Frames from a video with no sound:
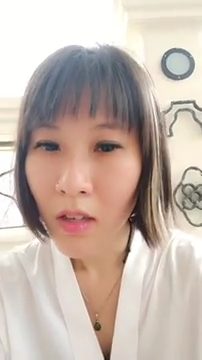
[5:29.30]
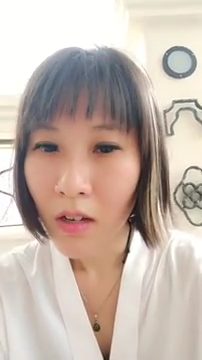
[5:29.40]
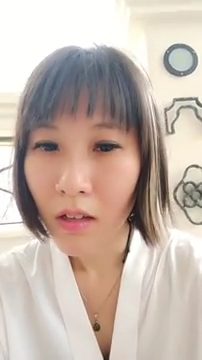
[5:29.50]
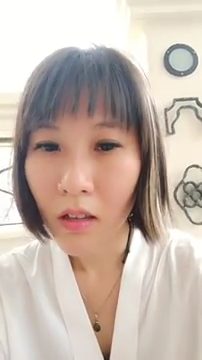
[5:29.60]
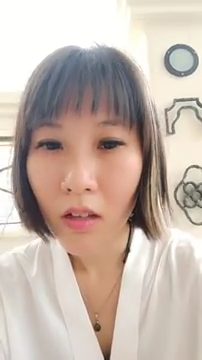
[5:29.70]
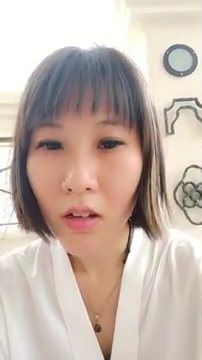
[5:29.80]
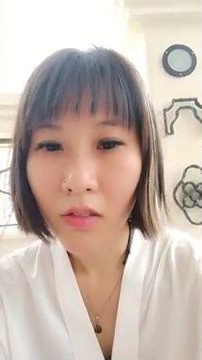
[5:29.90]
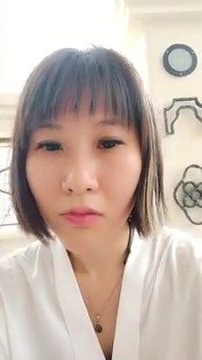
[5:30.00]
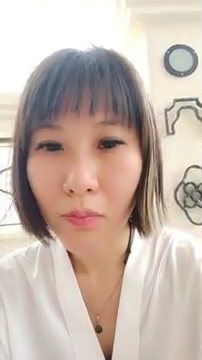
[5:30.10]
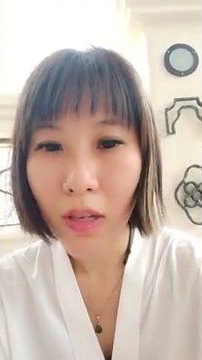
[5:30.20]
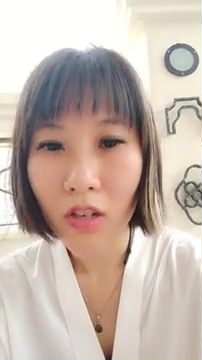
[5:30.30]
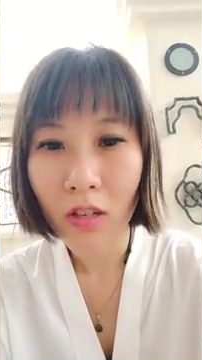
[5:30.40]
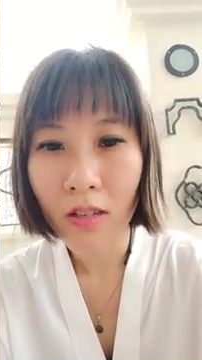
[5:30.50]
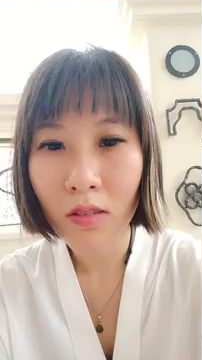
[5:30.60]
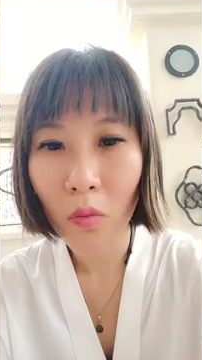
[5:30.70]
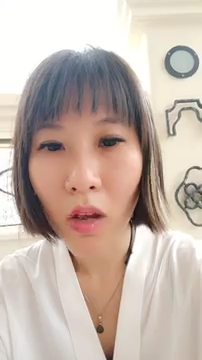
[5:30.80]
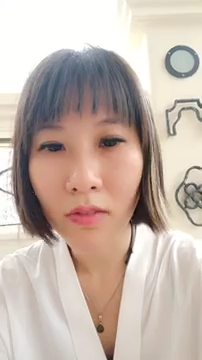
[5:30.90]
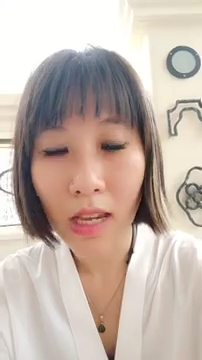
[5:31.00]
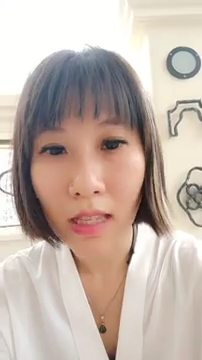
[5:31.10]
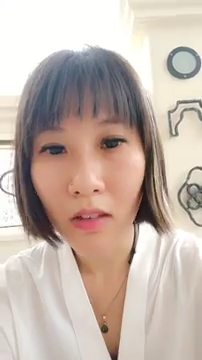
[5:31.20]
A lot of patients who have
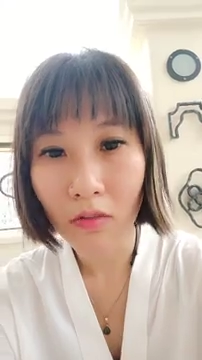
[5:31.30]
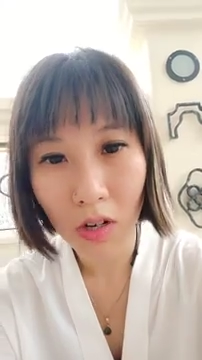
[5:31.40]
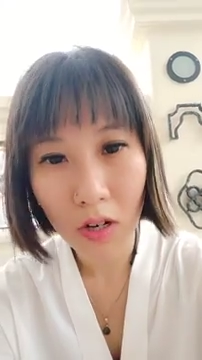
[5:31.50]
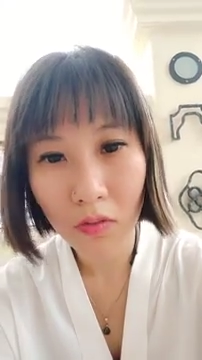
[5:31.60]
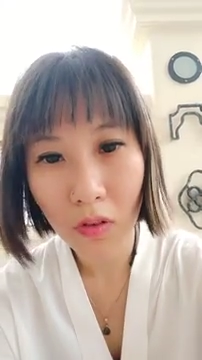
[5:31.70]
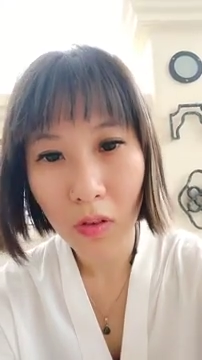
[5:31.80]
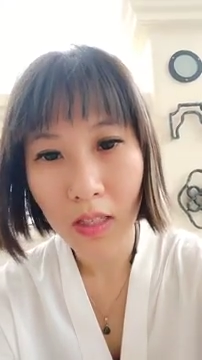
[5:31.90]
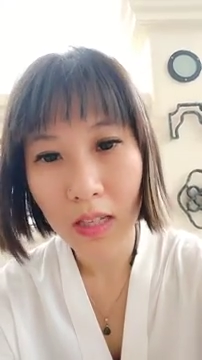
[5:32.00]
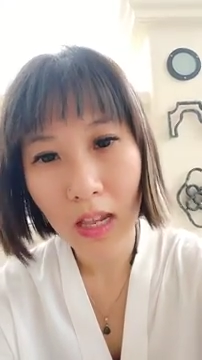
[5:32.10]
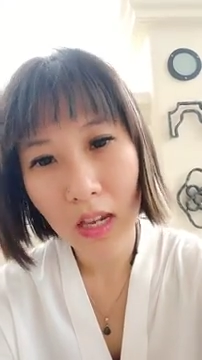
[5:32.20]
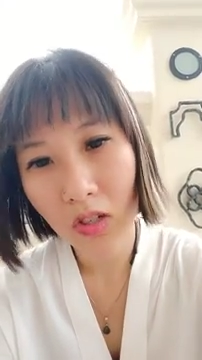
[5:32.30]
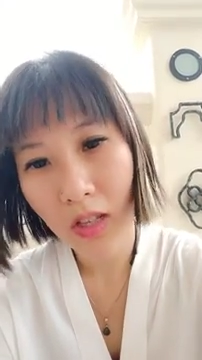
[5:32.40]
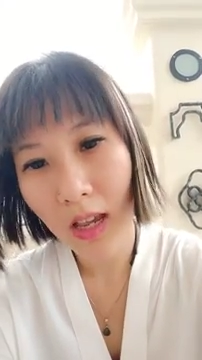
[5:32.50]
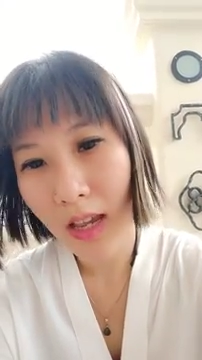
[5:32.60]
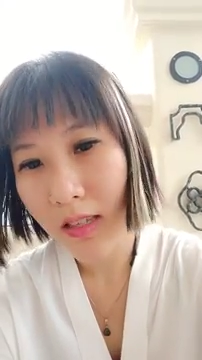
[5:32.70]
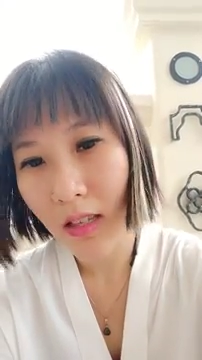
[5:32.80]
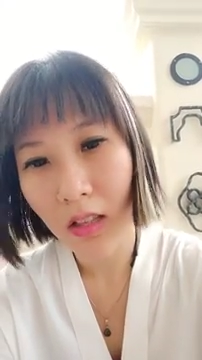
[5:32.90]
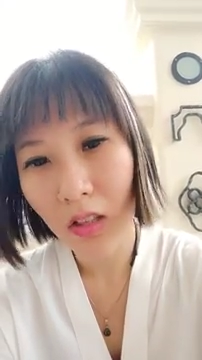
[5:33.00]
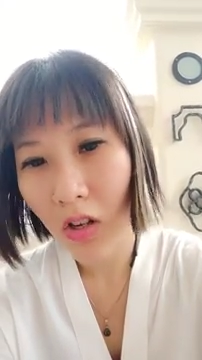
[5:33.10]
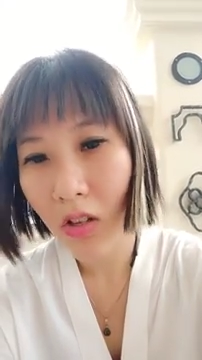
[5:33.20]
done it very frequently actually has a
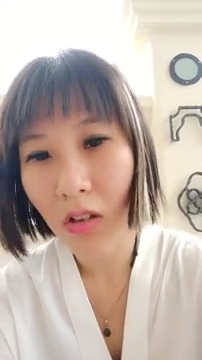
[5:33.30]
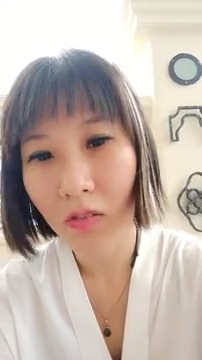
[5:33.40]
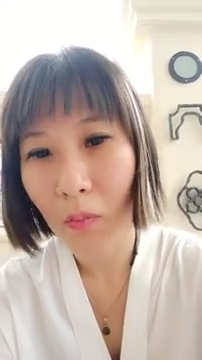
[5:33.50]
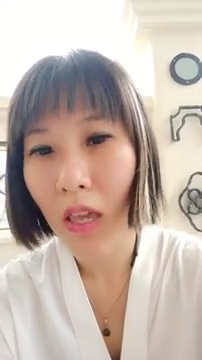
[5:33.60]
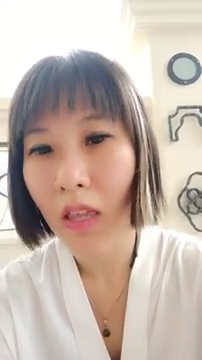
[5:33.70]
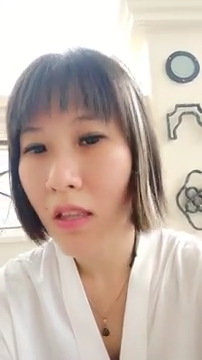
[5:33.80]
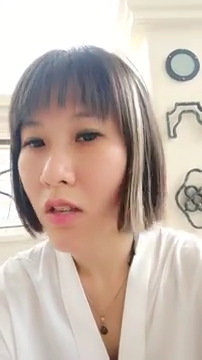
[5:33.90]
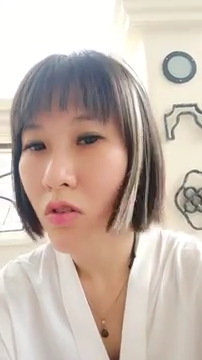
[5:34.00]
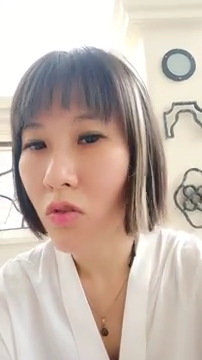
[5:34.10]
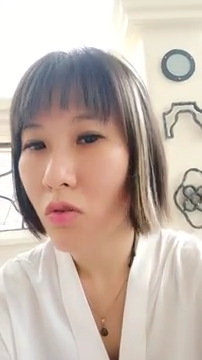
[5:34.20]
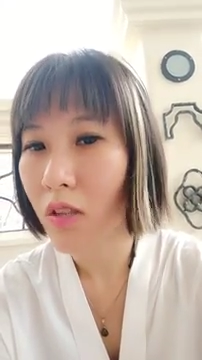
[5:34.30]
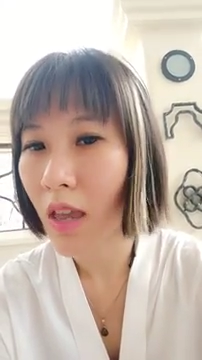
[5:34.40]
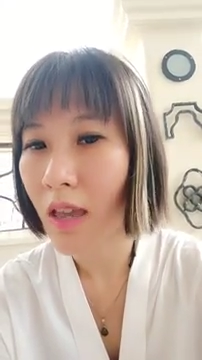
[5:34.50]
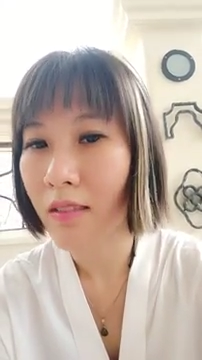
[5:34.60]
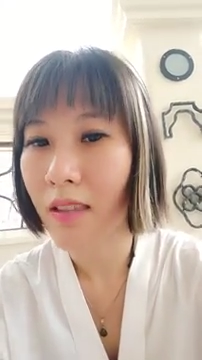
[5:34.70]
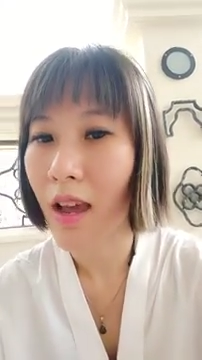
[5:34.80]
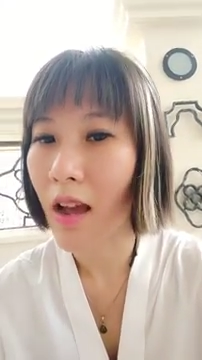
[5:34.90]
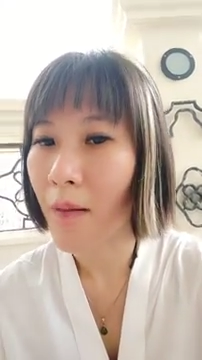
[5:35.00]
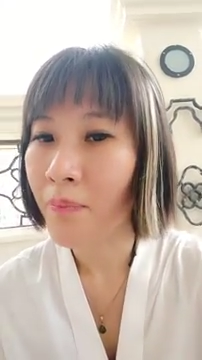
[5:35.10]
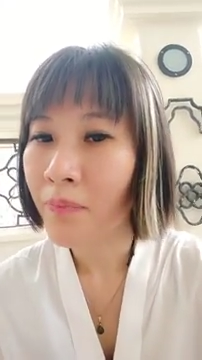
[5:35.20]
lot of pain issues, and
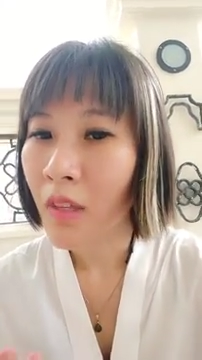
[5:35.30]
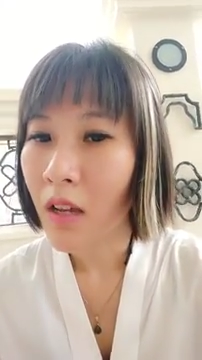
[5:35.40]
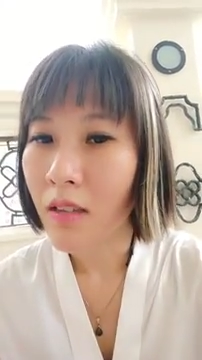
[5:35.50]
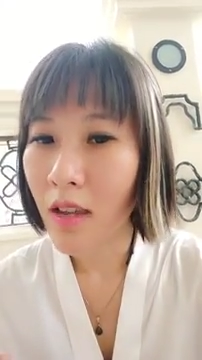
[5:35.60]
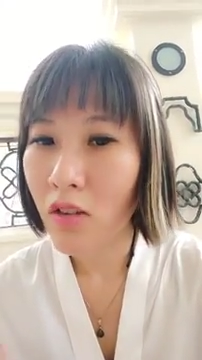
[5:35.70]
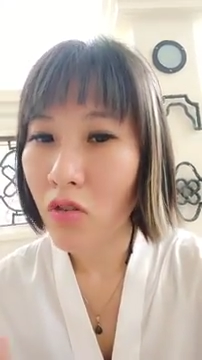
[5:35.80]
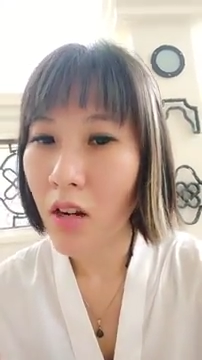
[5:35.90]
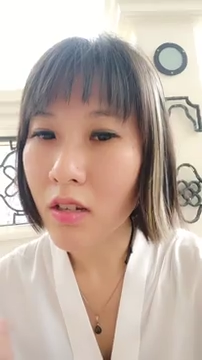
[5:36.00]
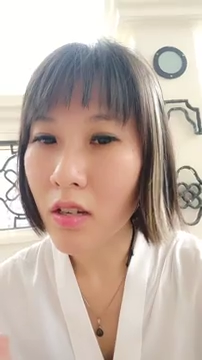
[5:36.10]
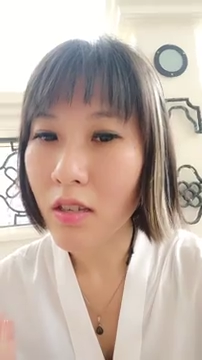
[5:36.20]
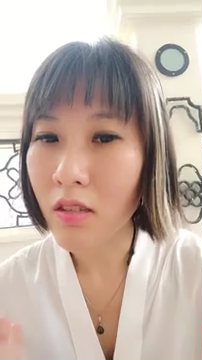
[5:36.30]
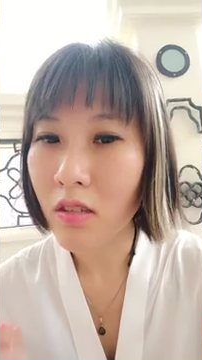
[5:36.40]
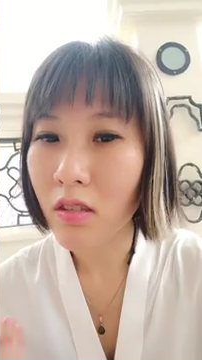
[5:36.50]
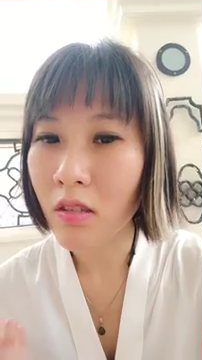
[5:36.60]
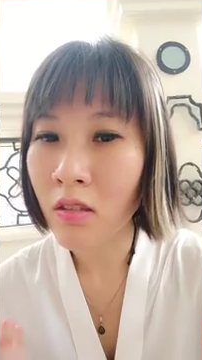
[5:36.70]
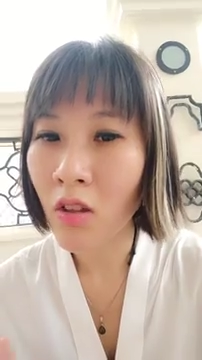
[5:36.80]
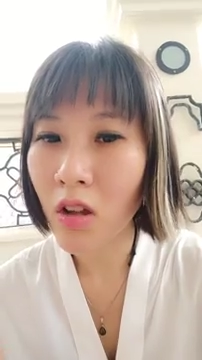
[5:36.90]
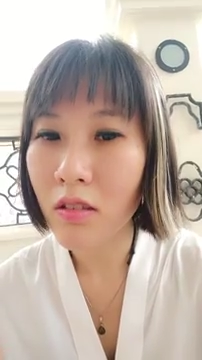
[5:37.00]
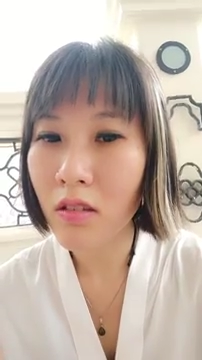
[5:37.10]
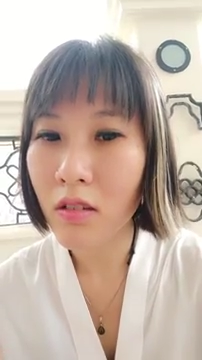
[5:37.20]
their structure is
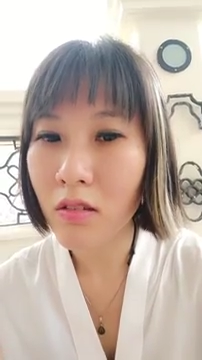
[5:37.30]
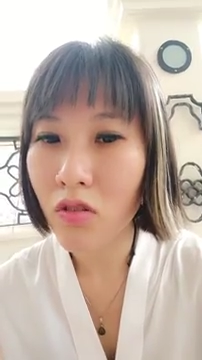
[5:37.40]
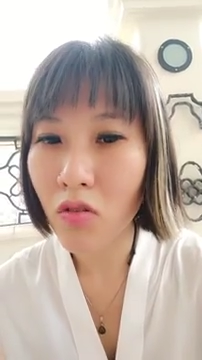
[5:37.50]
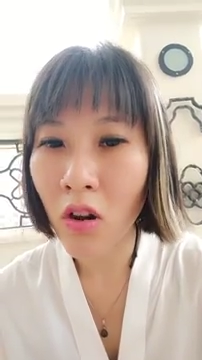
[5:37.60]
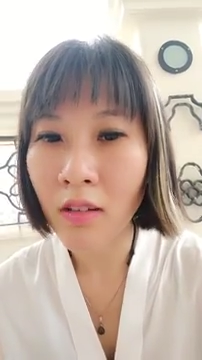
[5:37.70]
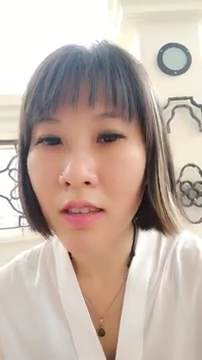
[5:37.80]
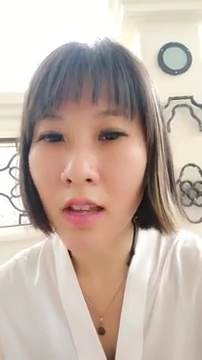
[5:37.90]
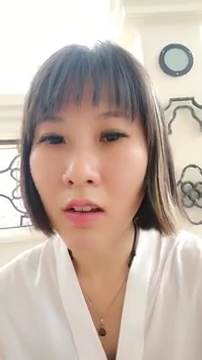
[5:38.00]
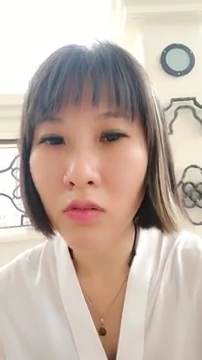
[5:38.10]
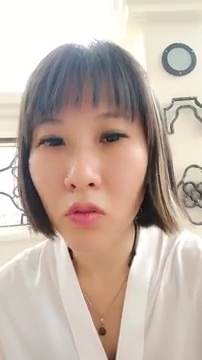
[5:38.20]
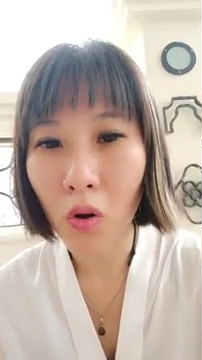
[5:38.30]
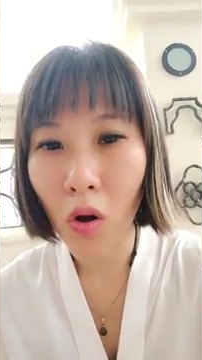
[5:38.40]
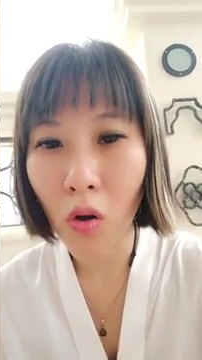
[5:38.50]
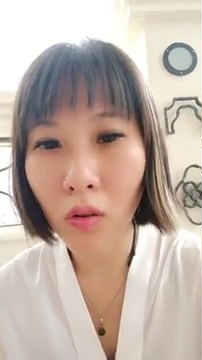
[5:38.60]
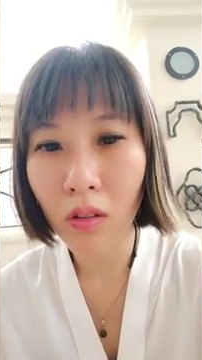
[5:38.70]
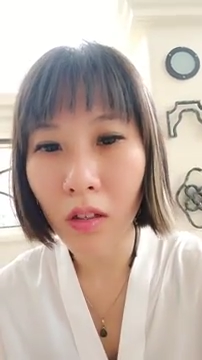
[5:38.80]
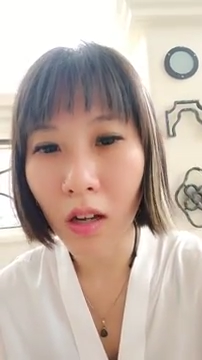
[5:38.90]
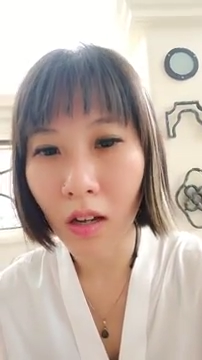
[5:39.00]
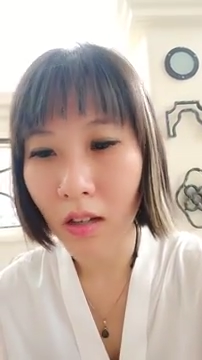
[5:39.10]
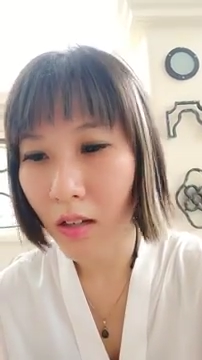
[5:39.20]
not strong enough to hold
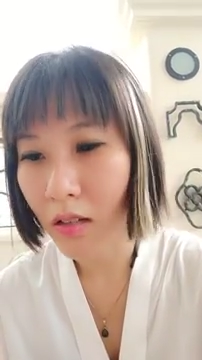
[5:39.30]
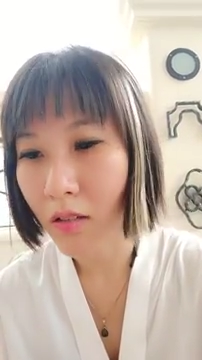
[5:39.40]
a